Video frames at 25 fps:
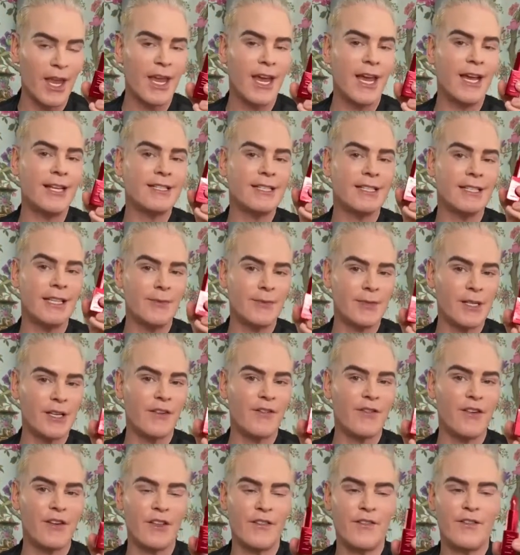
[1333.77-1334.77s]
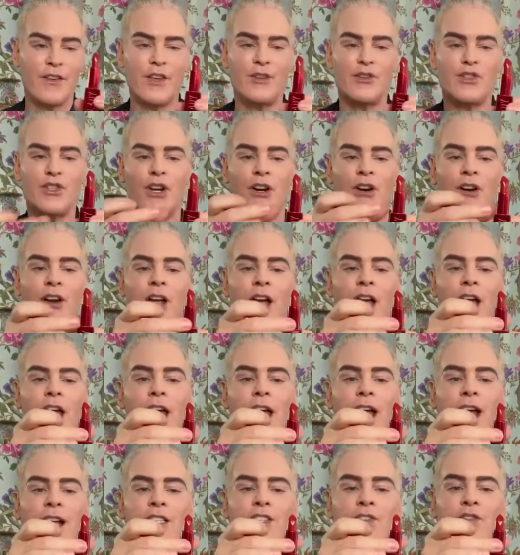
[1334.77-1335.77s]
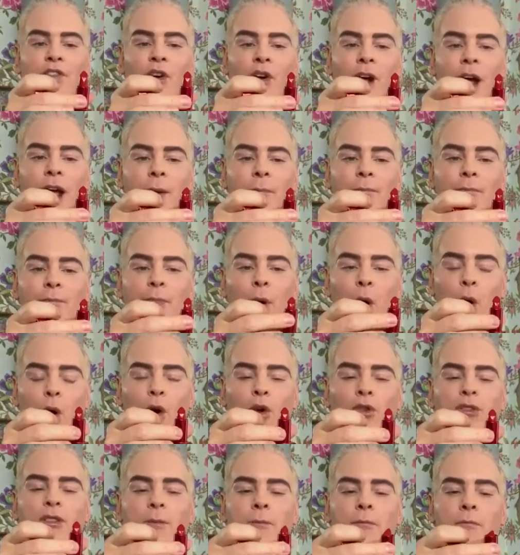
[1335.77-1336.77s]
It's lipstick for the future. It's for a bold,